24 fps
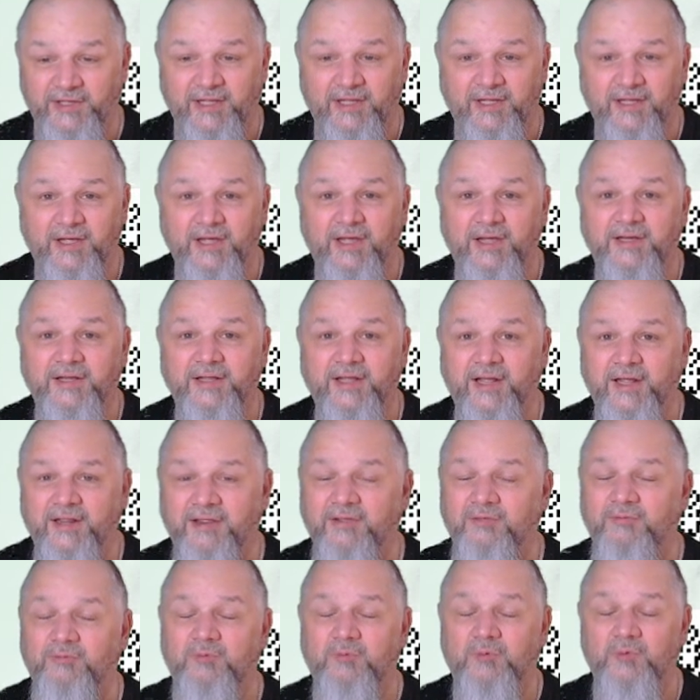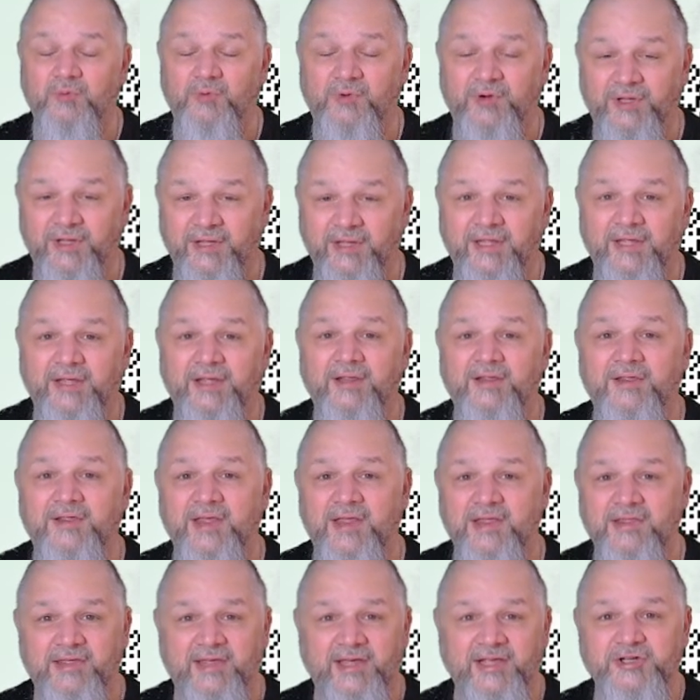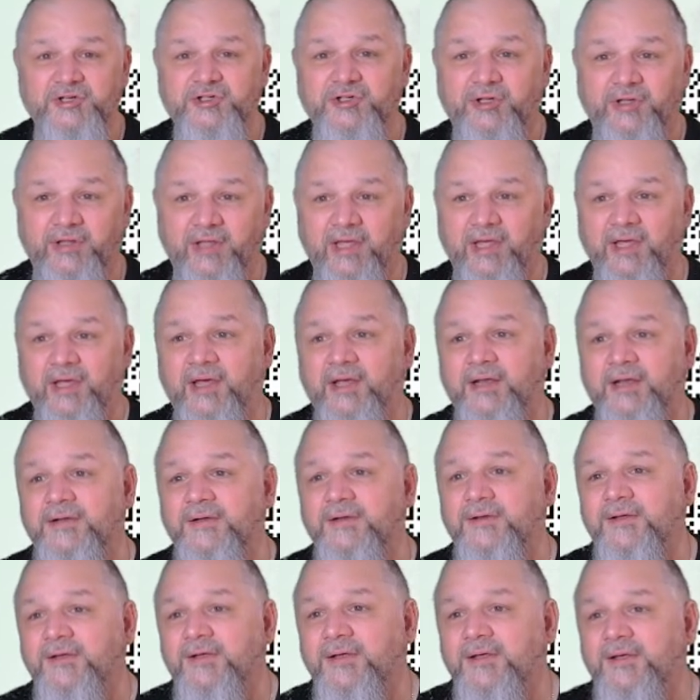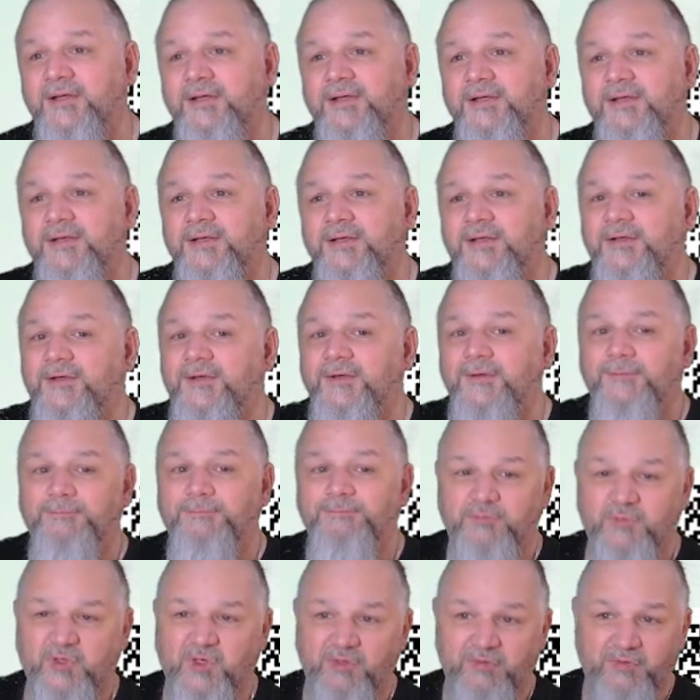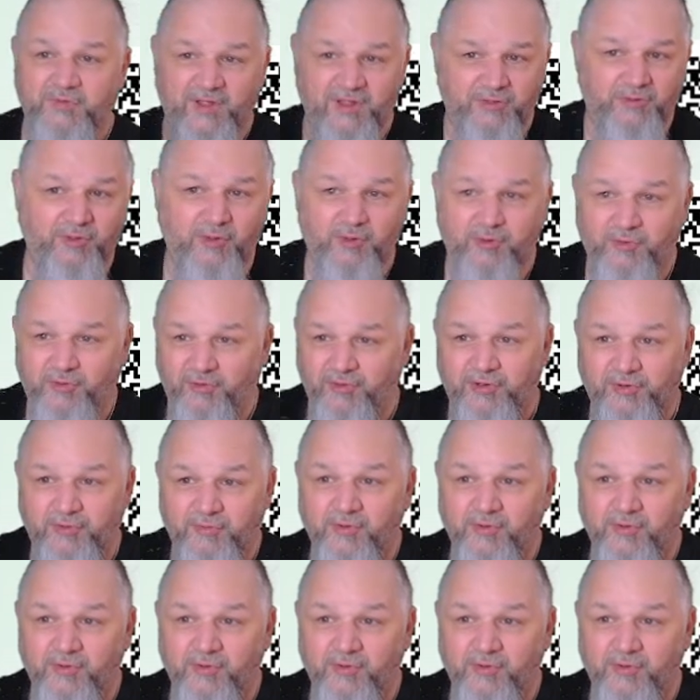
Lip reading: good. It's really sensationally good. So those are the 2